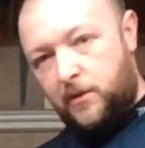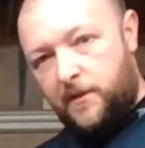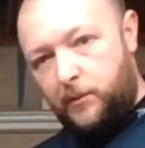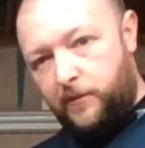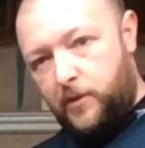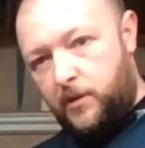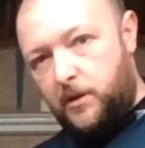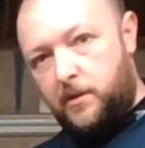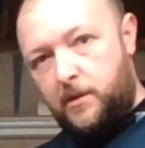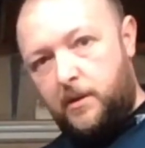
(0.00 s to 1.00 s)
other thing we've got
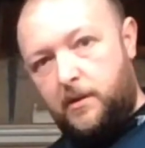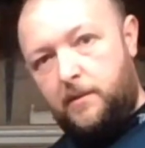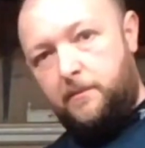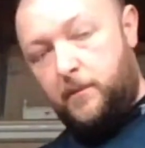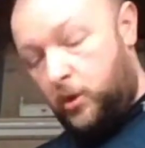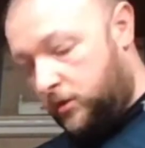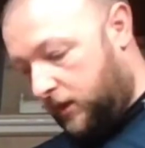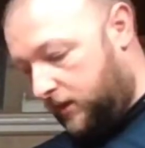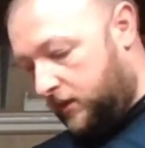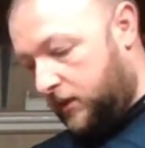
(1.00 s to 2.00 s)
to look
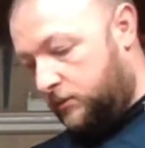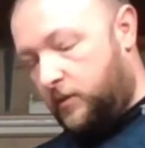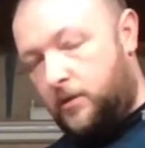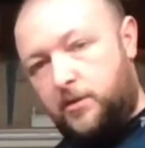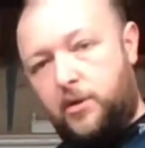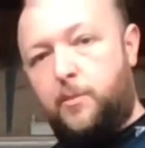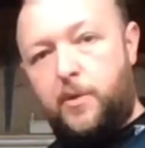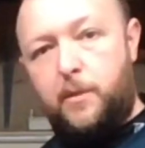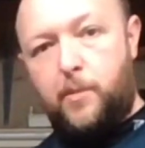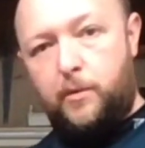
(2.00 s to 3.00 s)
at is we've also got to
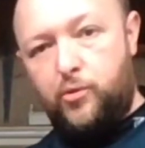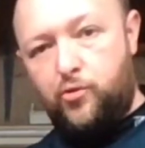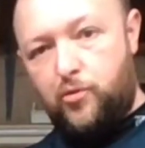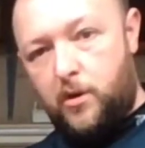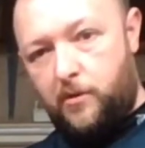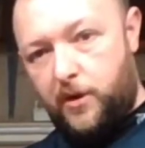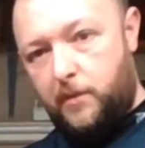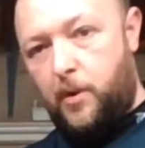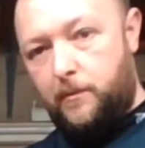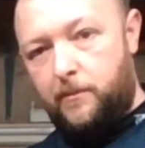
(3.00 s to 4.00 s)
put a bottom drawer on,
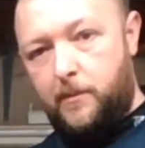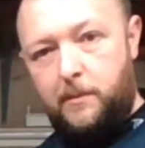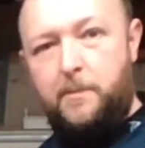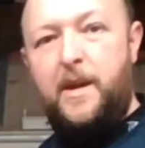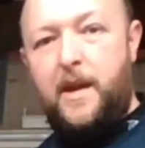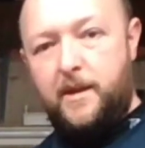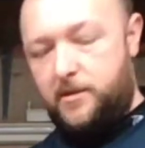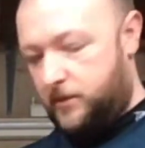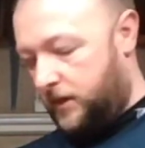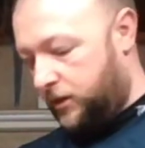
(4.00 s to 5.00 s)
a bottom
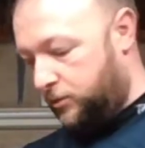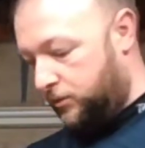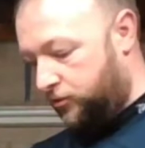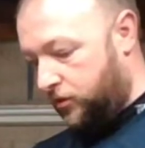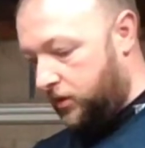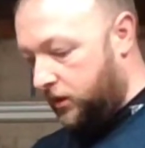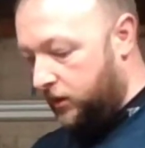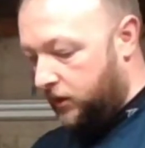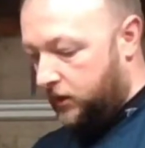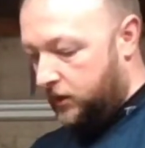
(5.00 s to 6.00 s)
base to the actual drawer.
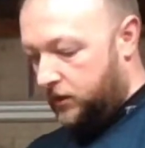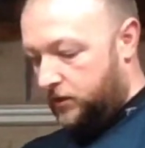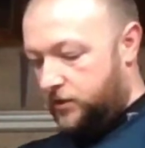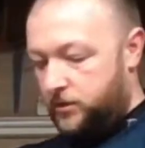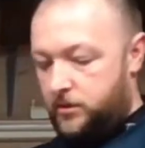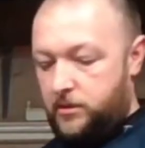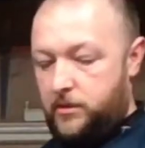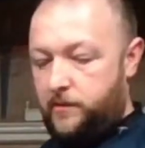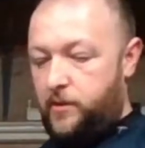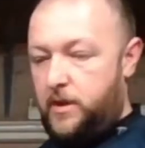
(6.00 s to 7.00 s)
So
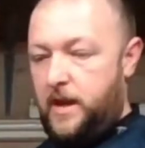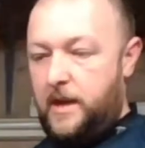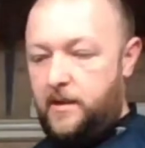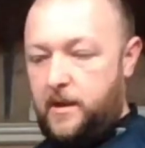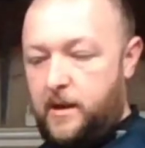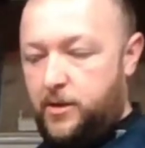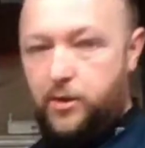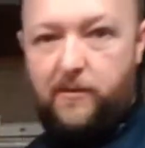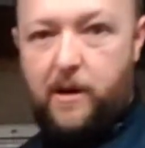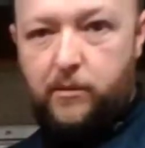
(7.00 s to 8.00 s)
I've gone ahead and
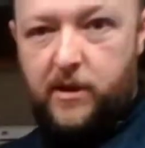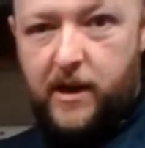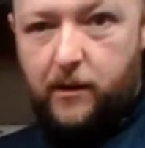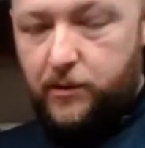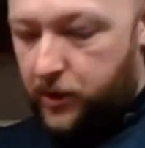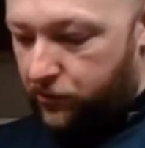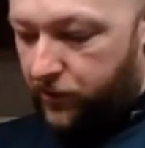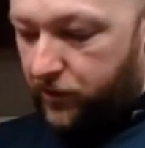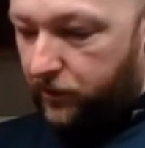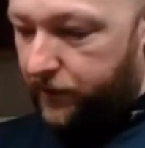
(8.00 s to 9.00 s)
actually routed out a
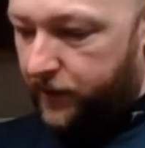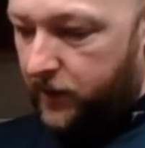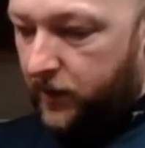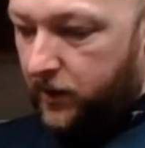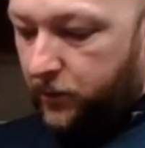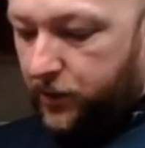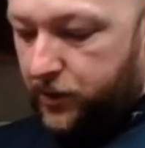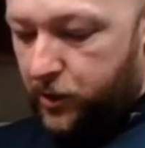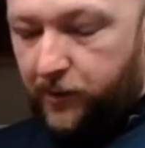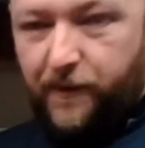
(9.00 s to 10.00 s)
groove which
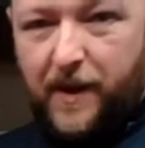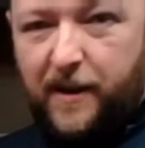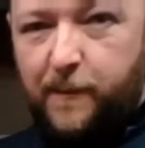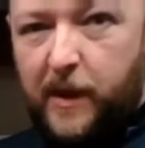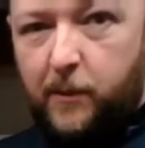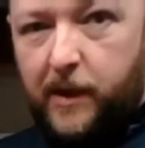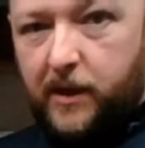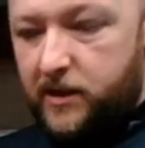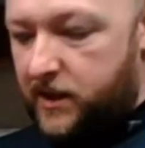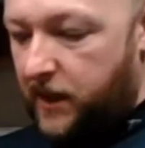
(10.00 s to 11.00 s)
is going to be
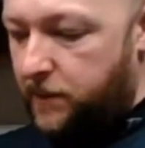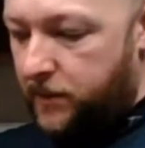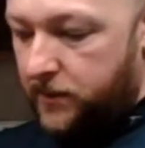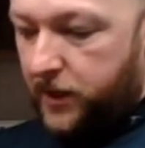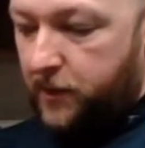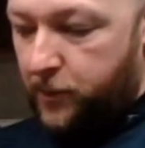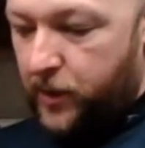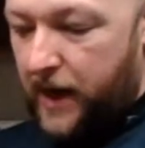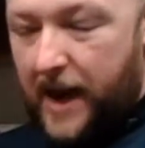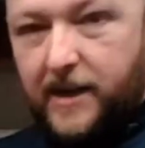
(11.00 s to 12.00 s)
5mm deep. You can
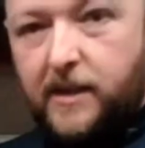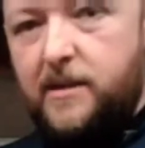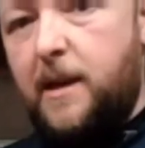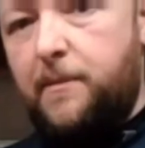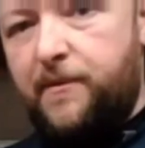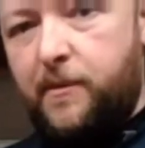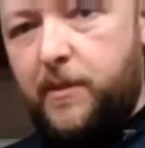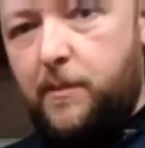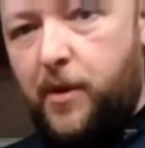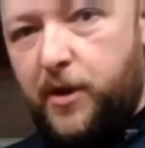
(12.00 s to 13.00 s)
put it any depth from
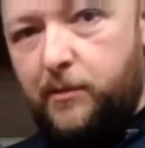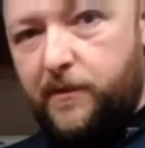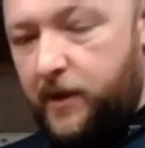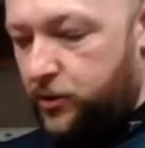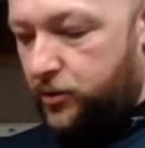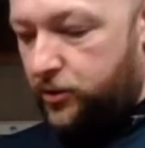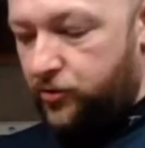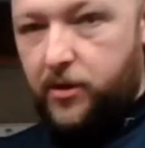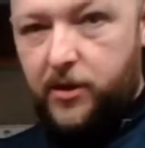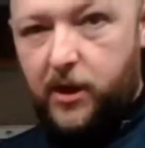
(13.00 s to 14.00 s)
the bottom of the actual
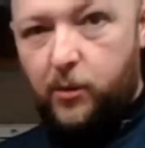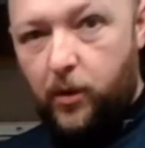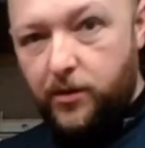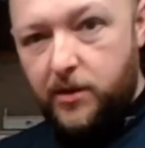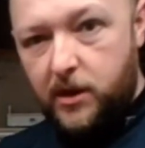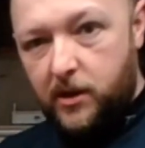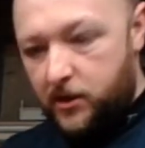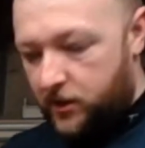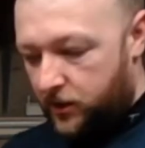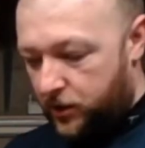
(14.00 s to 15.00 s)
drawer that you want.
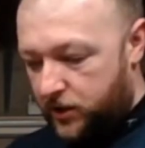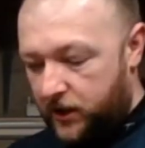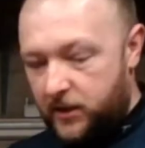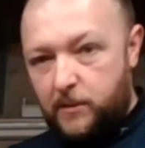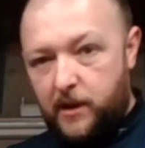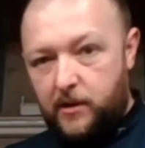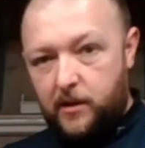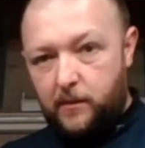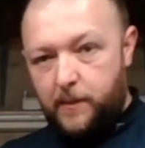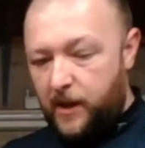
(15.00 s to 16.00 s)
You just need to
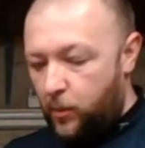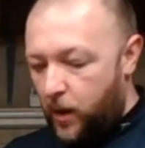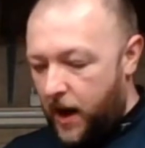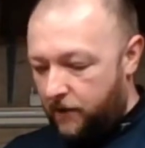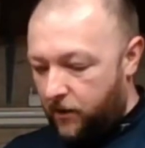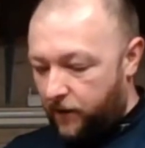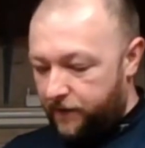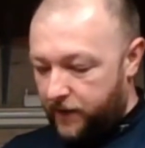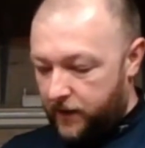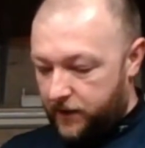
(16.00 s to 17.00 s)
be aware
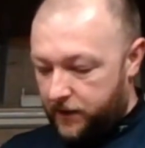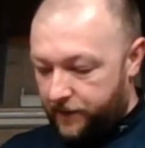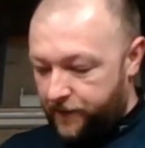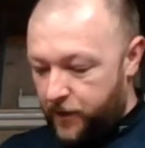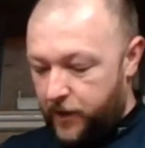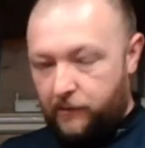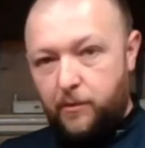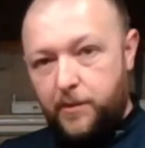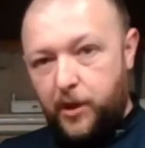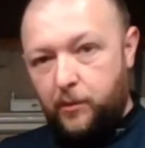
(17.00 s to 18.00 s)
of that the further
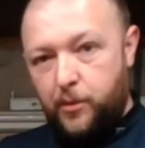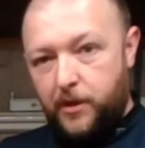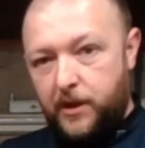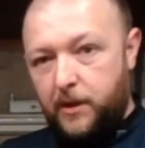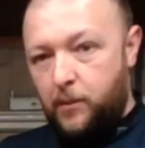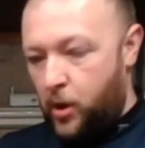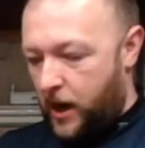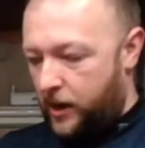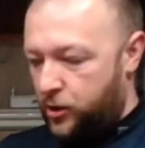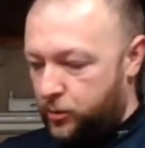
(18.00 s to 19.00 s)
up that you put it, the more
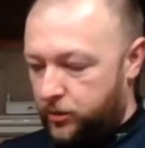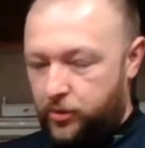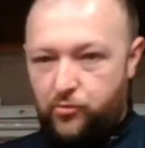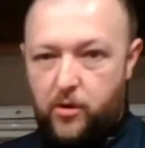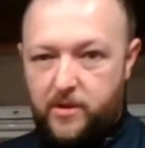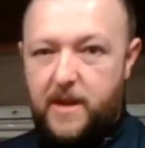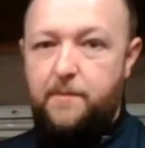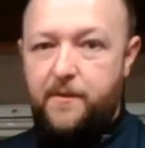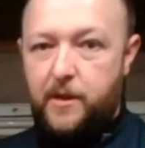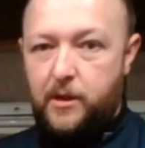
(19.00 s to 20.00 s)
actual drawer
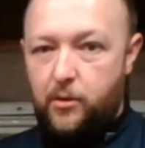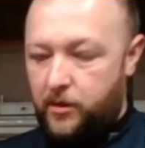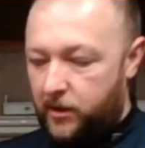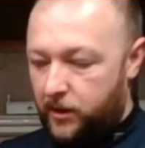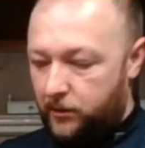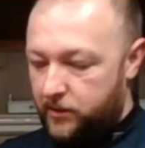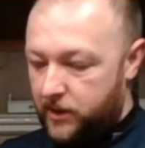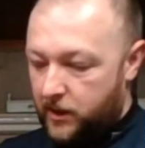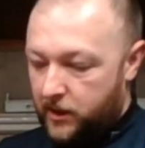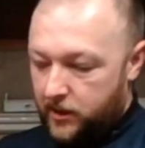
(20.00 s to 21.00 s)
depth that you're going to lose.
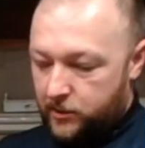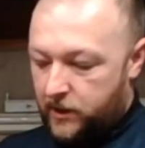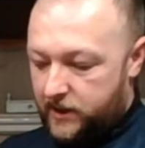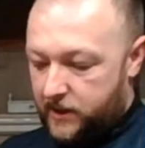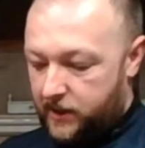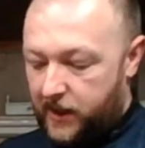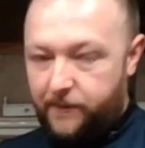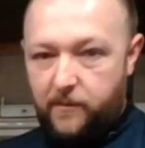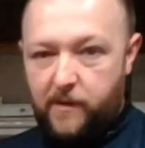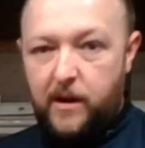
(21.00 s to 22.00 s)
So I tend to
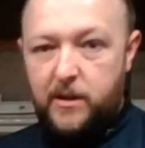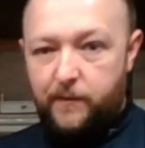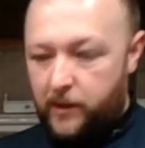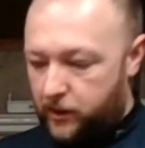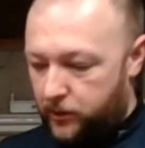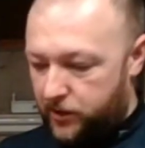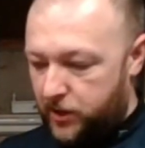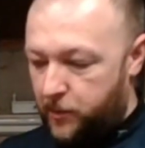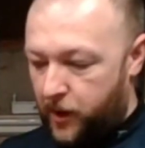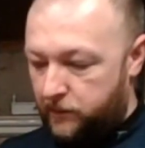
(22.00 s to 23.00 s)
leave it relatively close
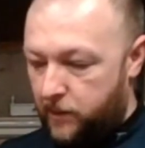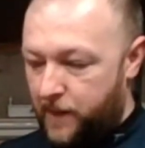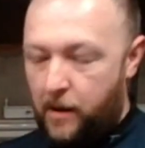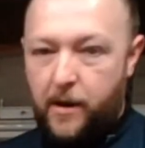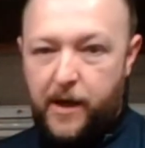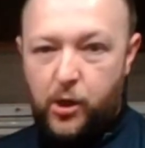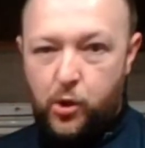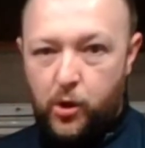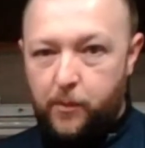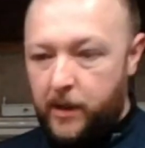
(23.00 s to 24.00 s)
to the bottom, about an
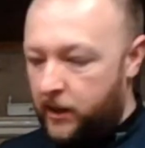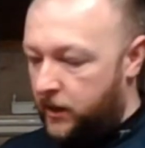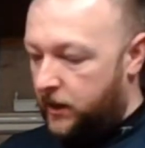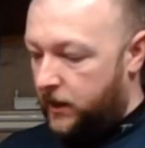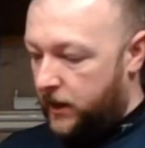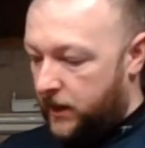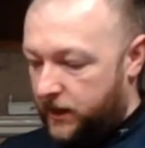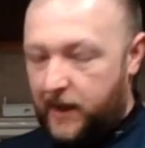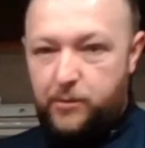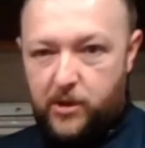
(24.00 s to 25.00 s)
inch up.
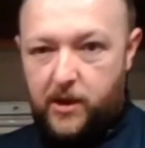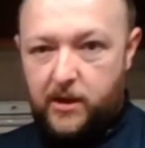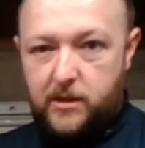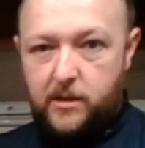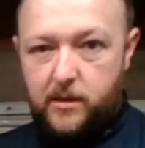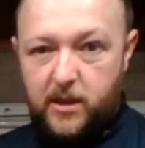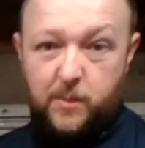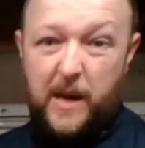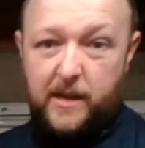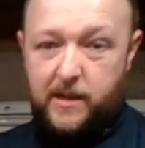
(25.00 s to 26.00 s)
Keeps your
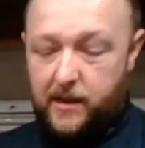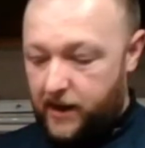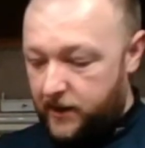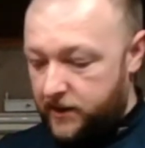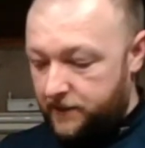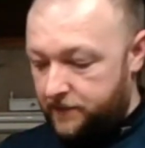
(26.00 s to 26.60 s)
spacing nice.